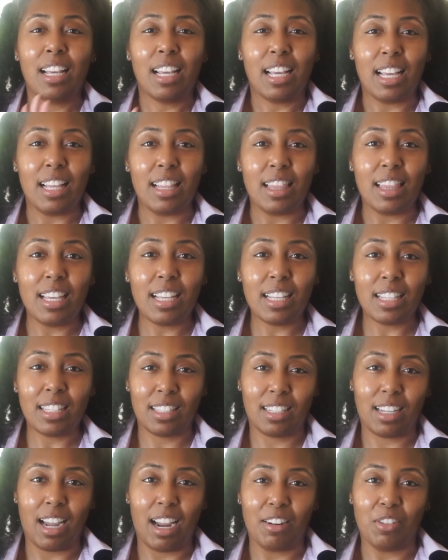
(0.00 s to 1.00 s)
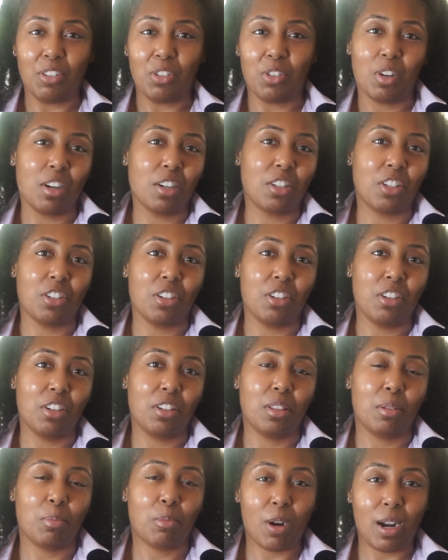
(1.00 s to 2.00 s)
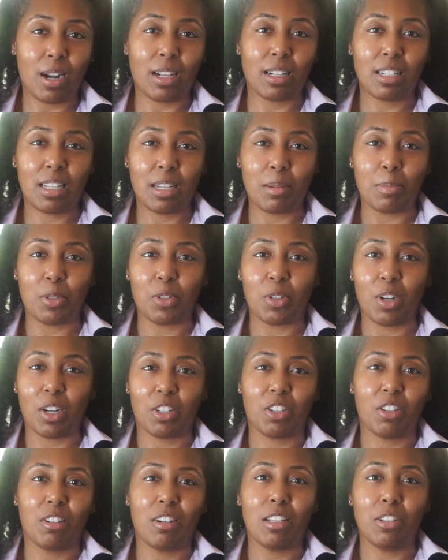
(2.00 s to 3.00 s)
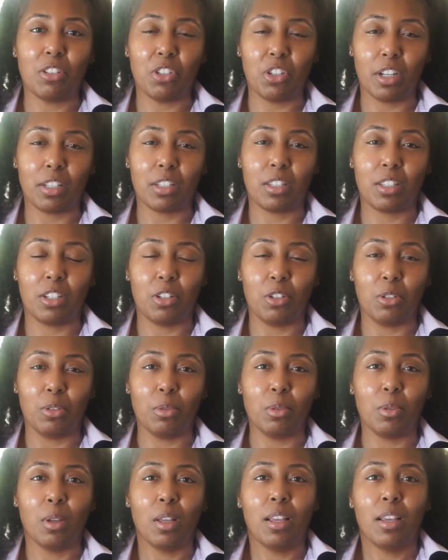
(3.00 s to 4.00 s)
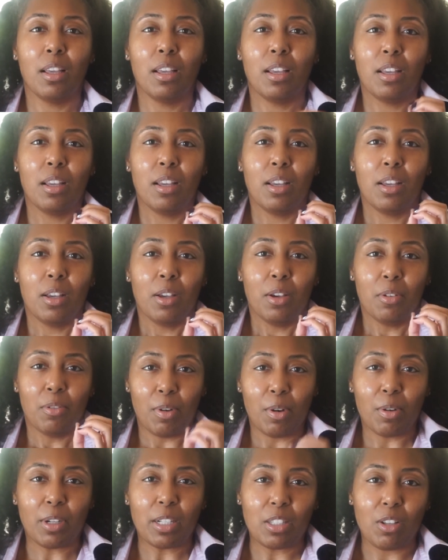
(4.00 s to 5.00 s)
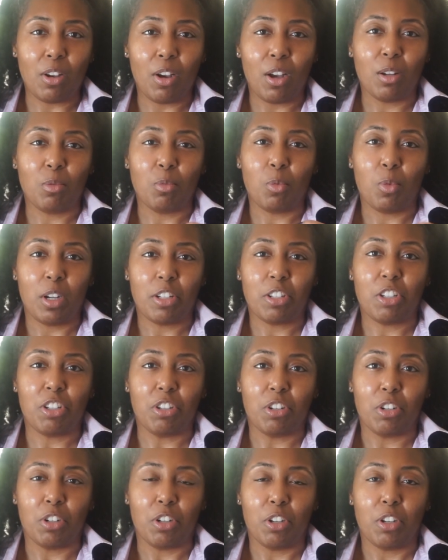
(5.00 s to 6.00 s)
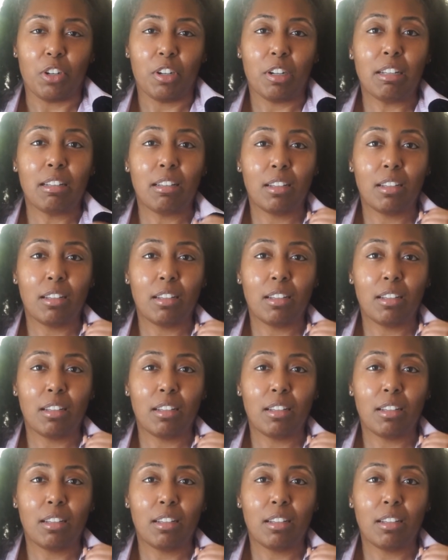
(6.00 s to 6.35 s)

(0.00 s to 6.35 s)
in this kind of structure, the product team structure, is just to focus on what your